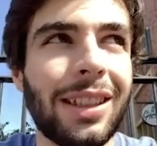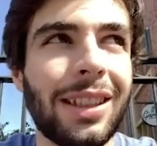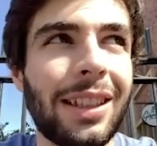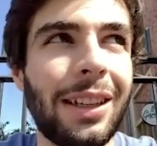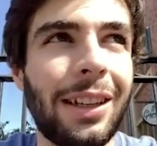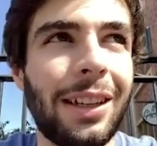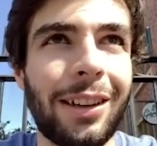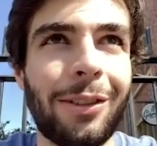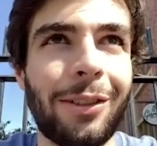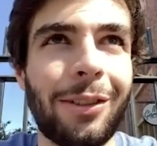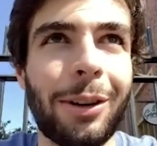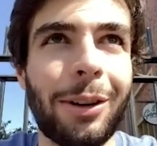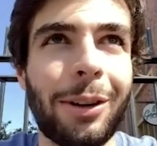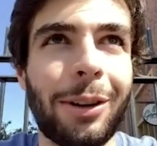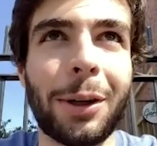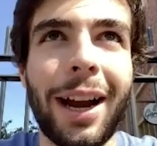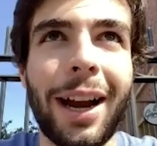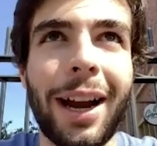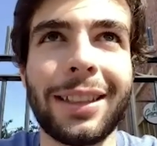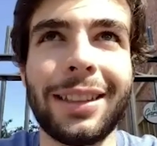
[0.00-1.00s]
you know,
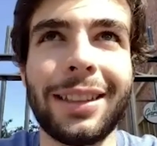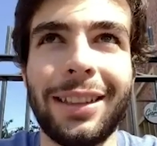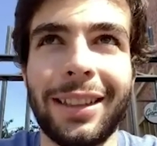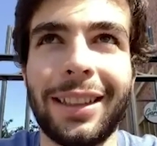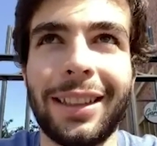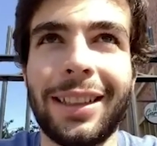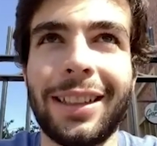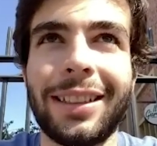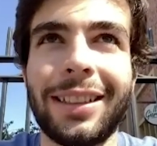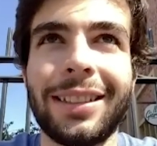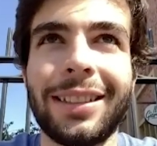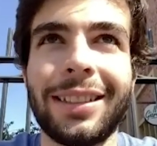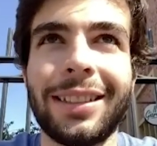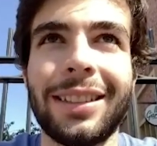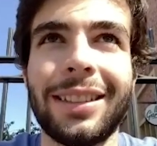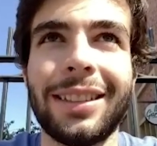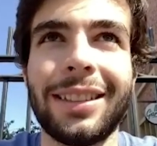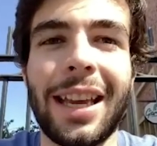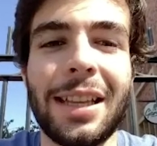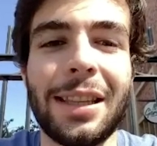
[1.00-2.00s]
attracted like
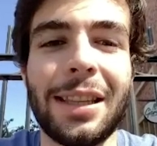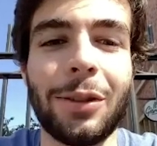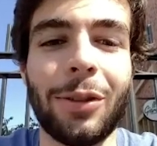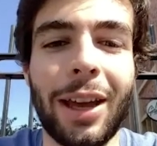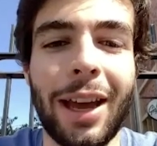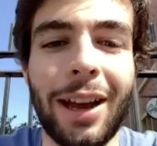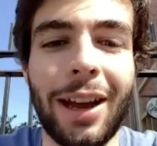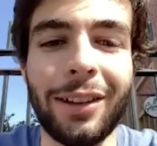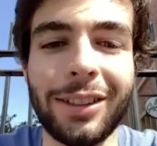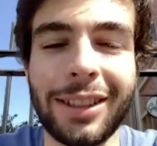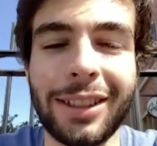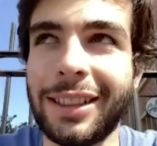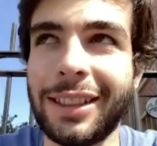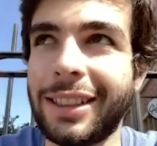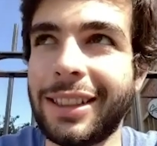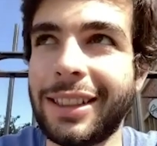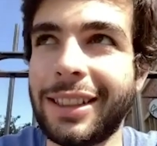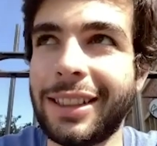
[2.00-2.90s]
tens of thousands,